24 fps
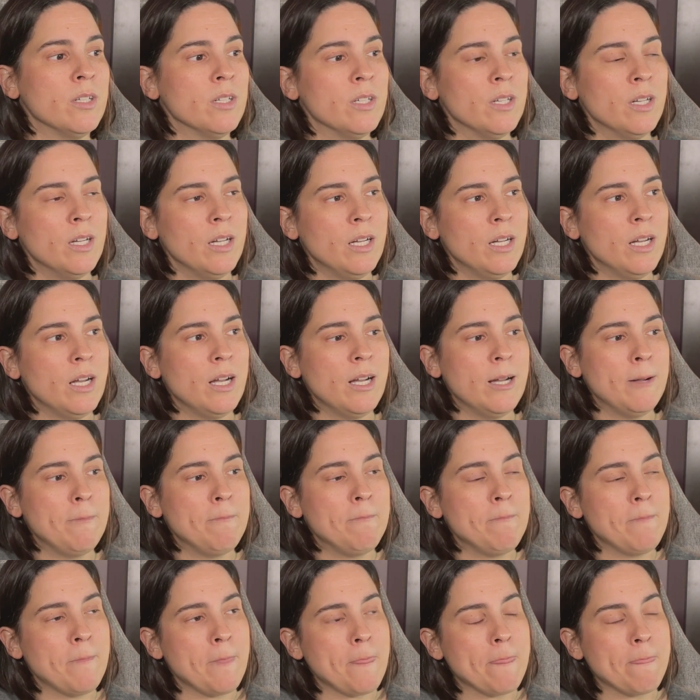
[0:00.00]

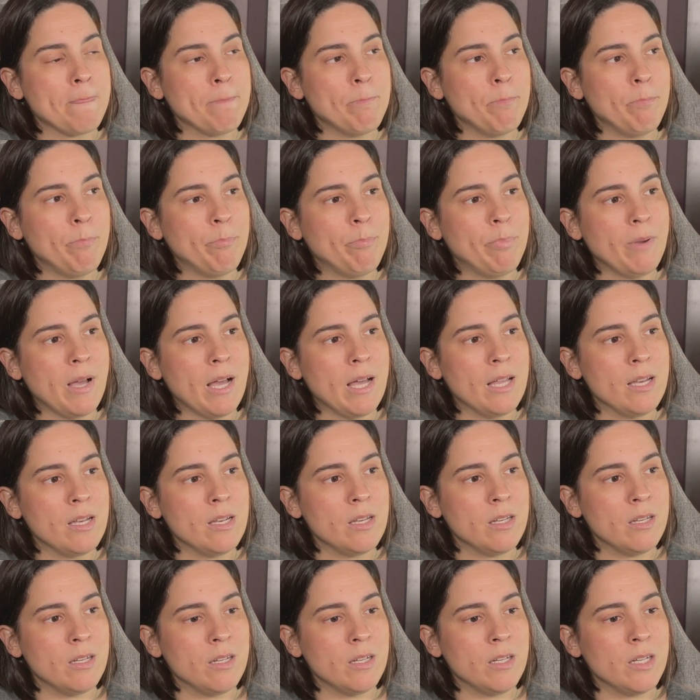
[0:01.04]
But
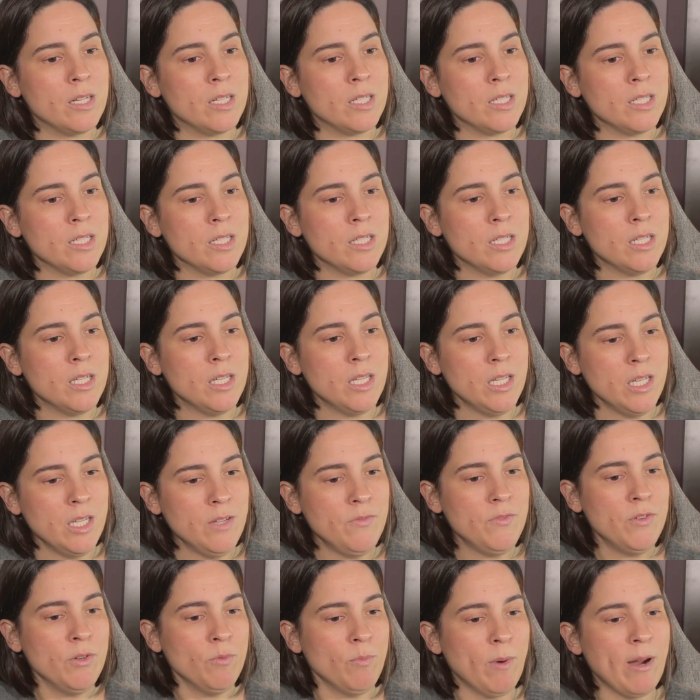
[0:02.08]

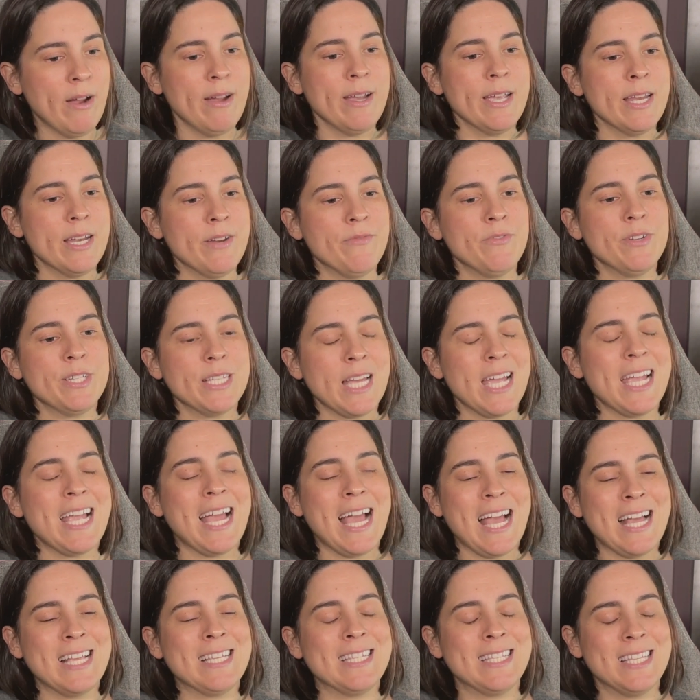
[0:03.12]
if you're wearing it every day
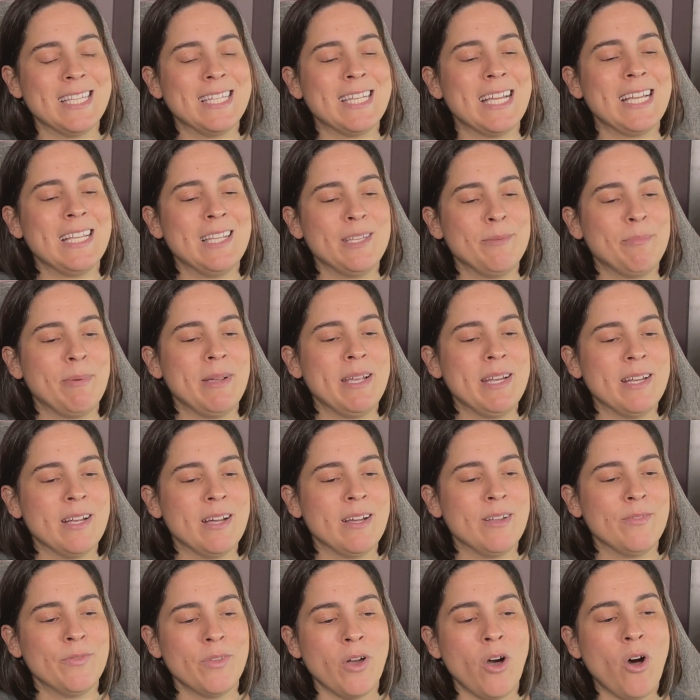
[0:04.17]
as the daily
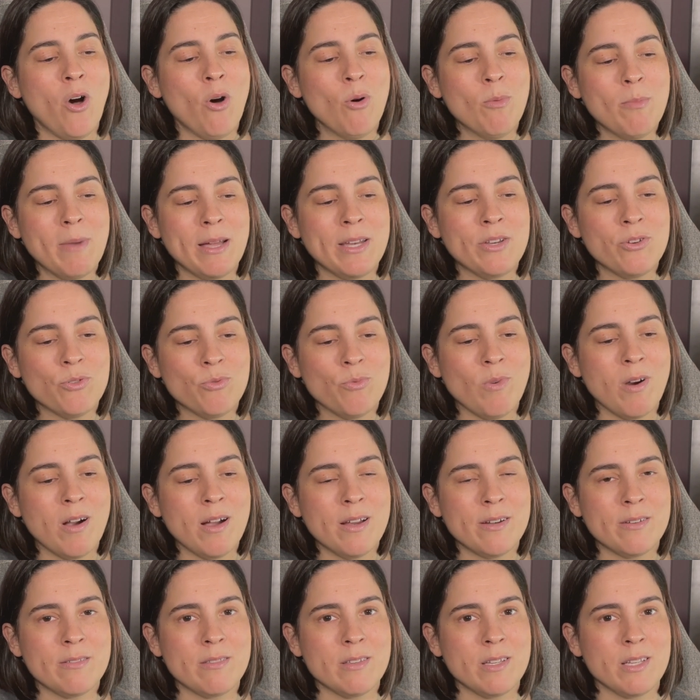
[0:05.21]
beater, the whole manual
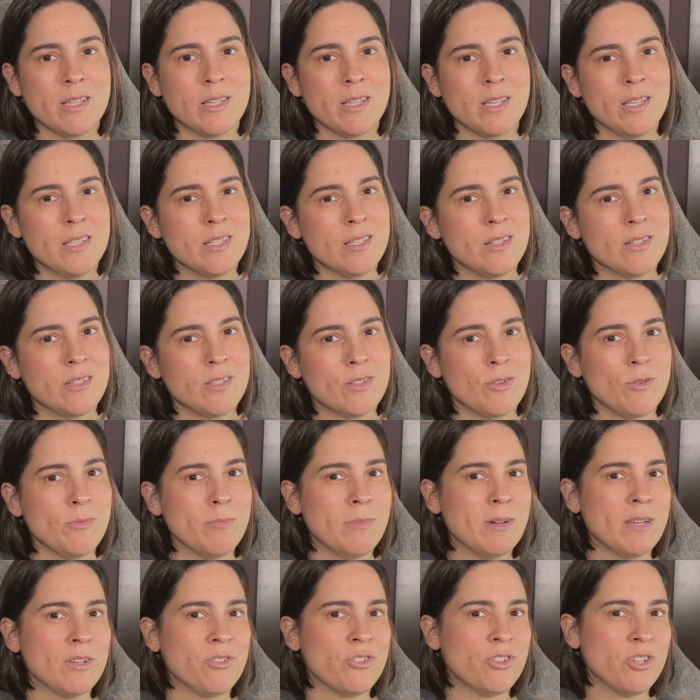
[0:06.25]
wind thing isn't so
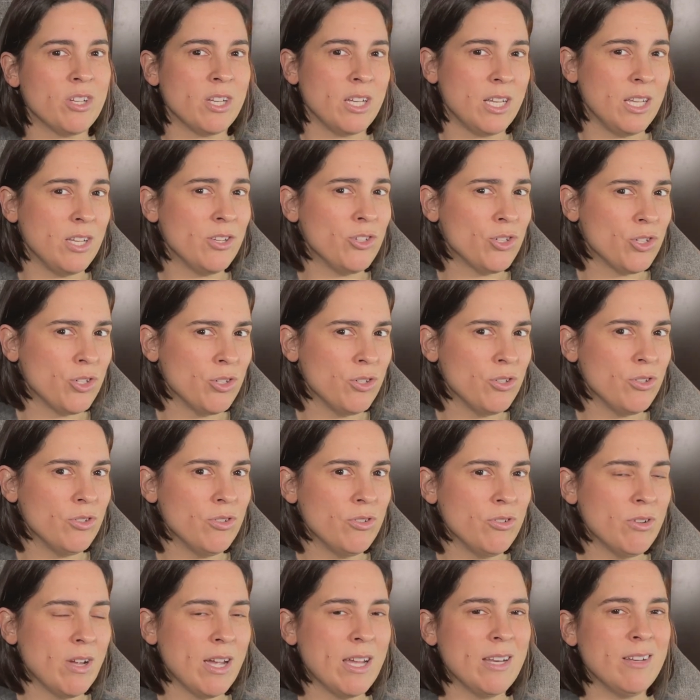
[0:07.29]
much an
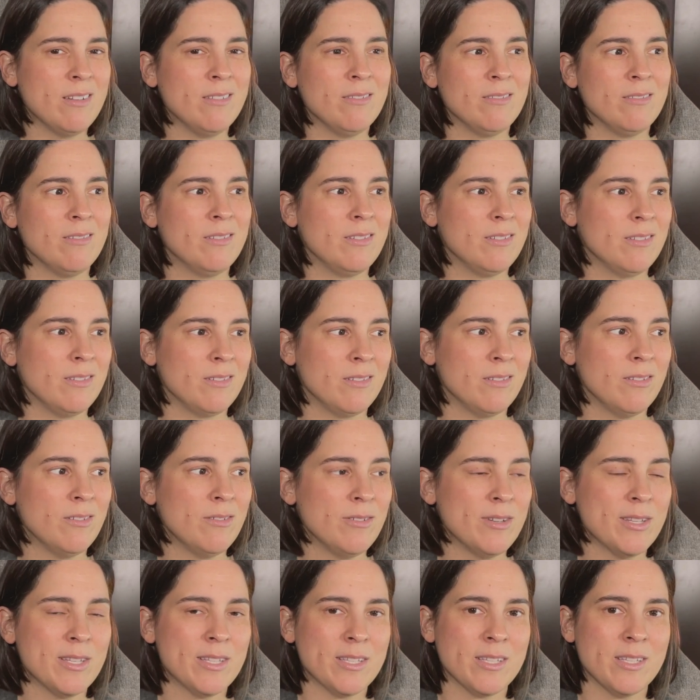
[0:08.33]
issue. And
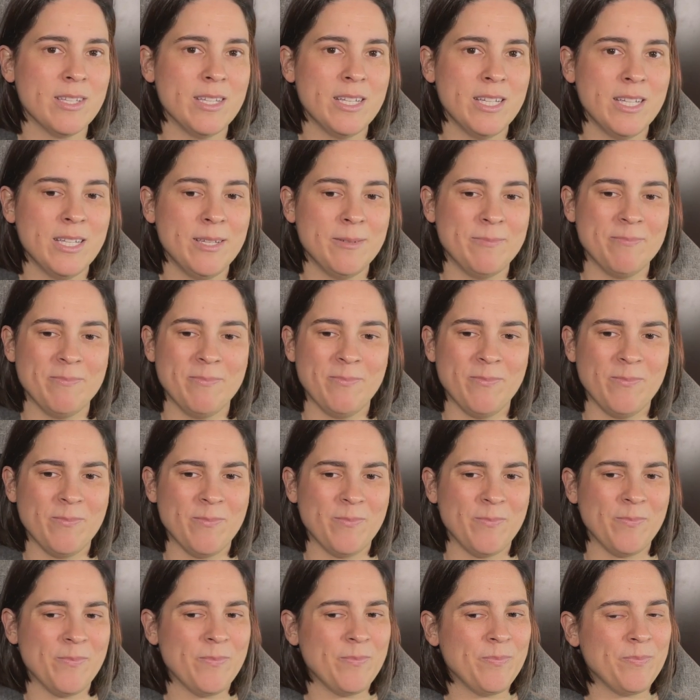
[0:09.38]
honestly,
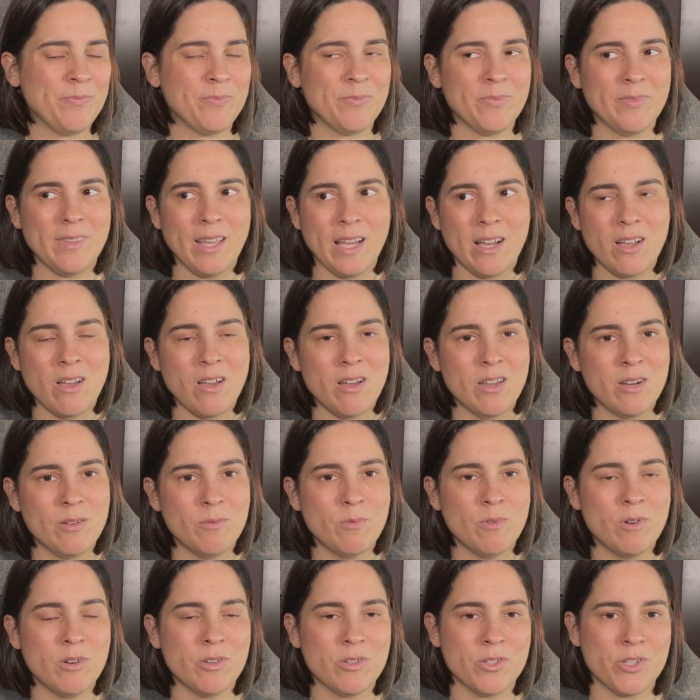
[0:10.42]
that kind of
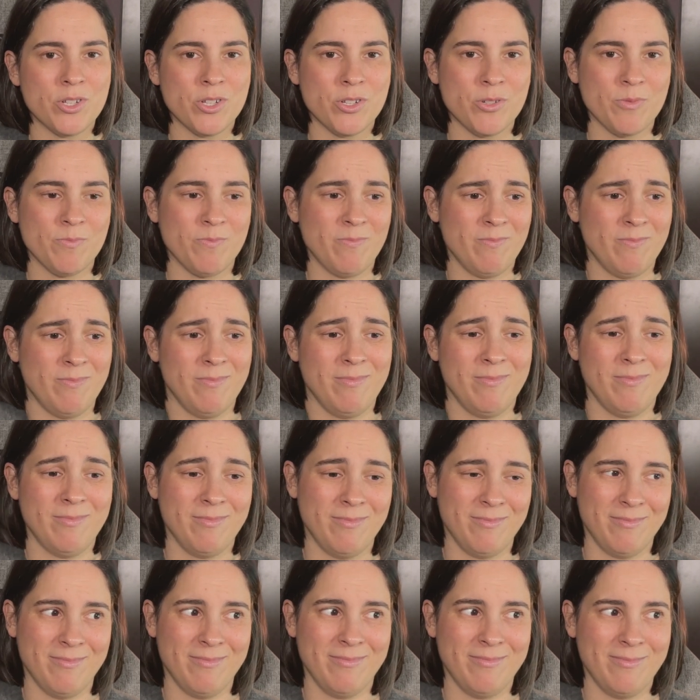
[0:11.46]
watch,
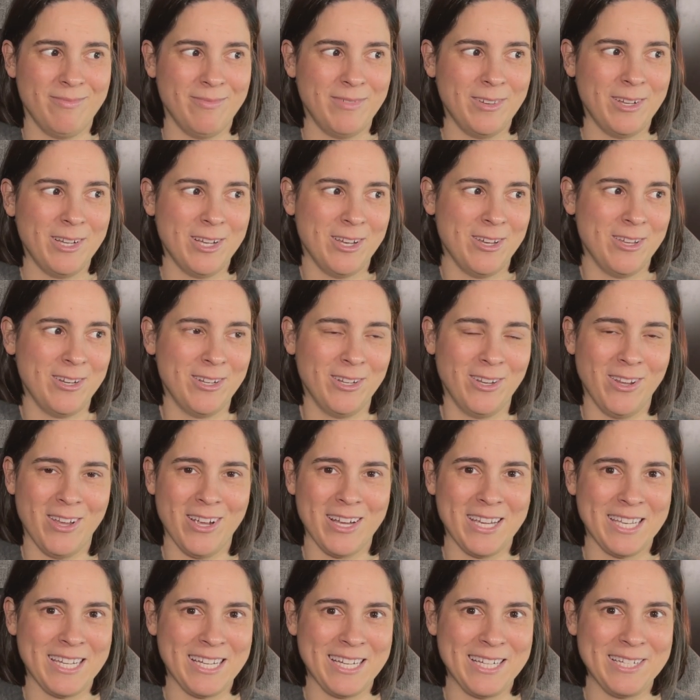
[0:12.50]
I kind of
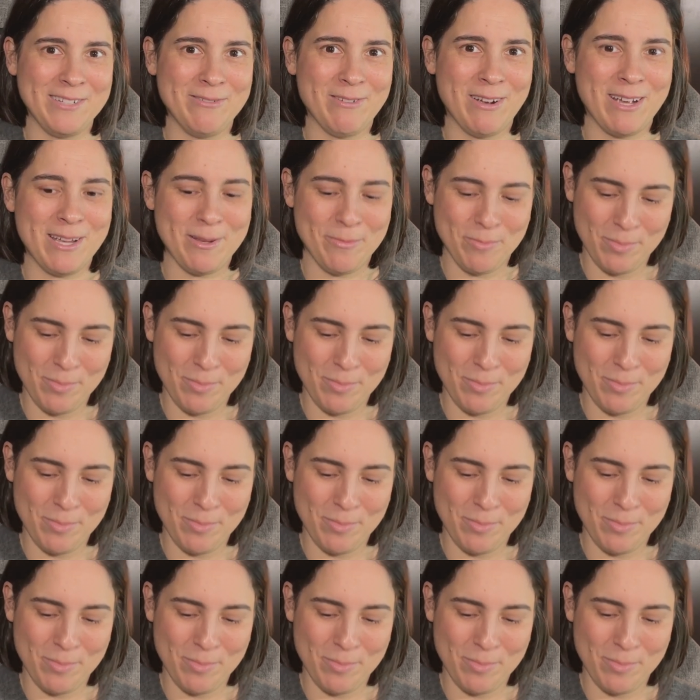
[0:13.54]
like it anyway.